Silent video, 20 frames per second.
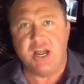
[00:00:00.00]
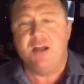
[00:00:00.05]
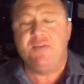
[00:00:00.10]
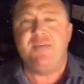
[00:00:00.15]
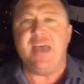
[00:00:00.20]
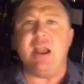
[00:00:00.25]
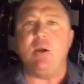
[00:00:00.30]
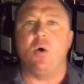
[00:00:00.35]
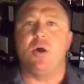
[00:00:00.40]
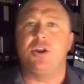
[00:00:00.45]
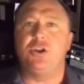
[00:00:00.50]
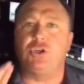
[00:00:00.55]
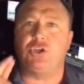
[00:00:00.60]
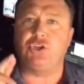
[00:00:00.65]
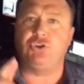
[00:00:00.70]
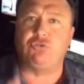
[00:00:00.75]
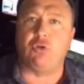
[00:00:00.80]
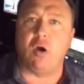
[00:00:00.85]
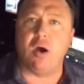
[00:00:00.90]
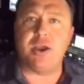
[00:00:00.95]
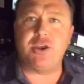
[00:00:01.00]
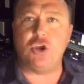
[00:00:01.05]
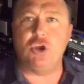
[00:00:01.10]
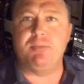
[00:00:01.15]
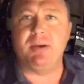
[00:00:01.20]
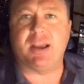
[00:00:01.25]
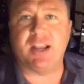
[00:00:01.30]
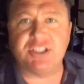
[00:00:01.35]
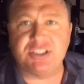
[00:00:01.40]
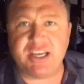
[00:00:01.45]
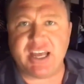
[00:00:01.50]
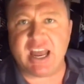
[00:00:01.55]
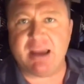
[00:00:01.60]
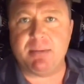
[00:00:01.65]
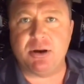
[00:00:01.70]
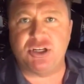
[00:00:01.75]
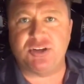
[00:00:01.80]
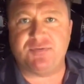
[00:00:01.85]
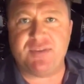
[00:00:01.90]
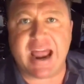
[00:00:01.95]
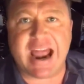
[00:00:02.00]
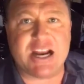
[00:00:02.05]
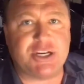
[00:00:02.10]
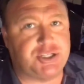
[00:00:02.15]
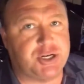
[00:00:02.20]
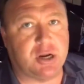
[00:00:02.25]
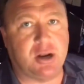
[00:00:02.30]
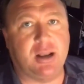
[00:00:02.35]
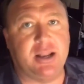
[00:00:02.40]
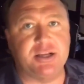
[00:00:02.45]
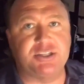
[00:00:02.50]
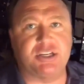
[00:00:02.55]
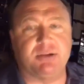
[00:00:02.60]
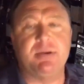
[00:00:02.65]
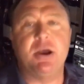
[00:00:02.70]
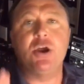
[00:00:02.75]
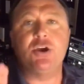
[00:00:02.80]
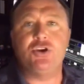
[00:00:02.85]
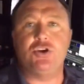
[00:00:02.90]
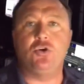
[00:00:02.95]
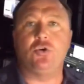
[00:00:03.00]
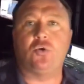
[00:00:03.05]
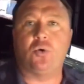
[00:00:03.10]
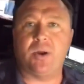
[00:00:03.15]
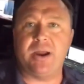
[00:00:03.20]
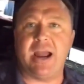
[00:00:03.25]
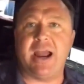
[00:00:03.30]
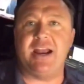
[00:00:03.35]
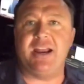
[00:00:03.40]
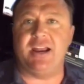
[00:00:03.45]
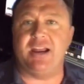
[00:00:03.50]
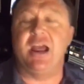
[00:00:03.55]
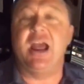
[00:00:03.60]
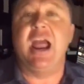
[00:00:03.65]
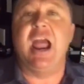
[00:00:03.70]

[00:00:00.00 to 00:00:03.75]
They want to destroy you because of the image of nationalism you created.